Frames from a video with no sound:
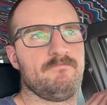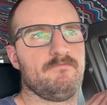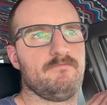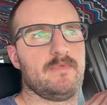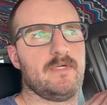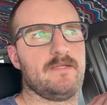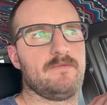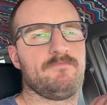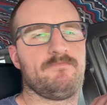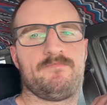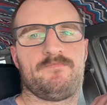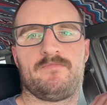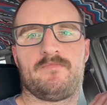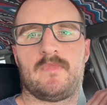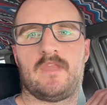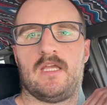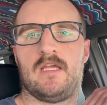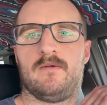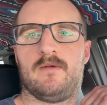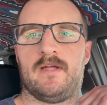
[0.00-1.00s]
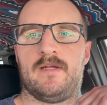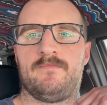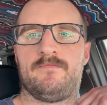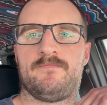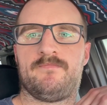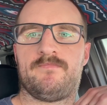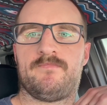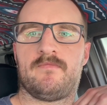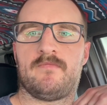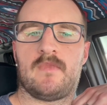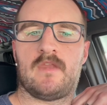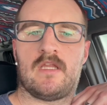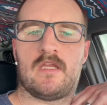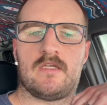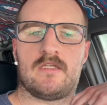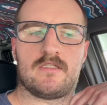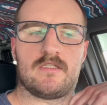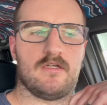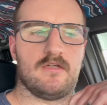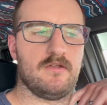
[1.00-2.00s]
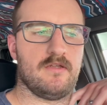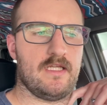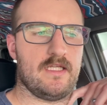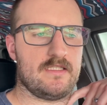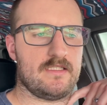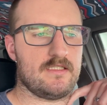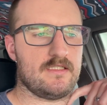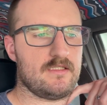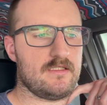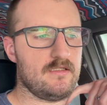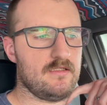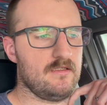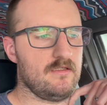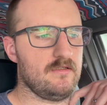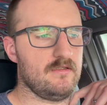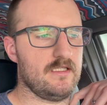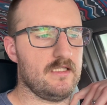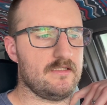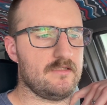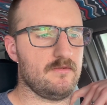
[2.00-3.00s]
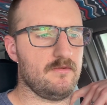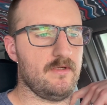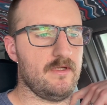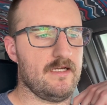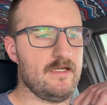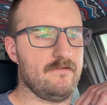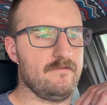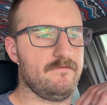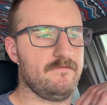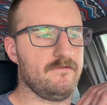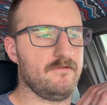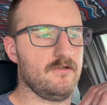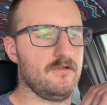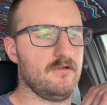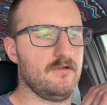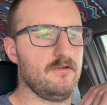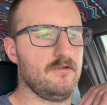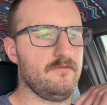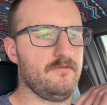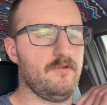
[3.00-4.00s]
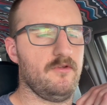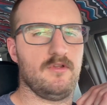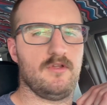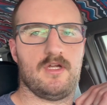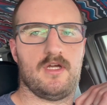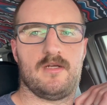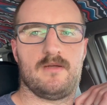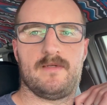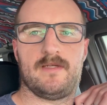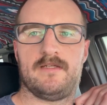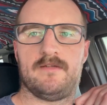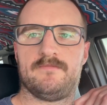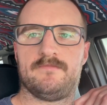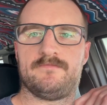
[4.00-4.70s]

But anyway, so that's what we have for fuel economy.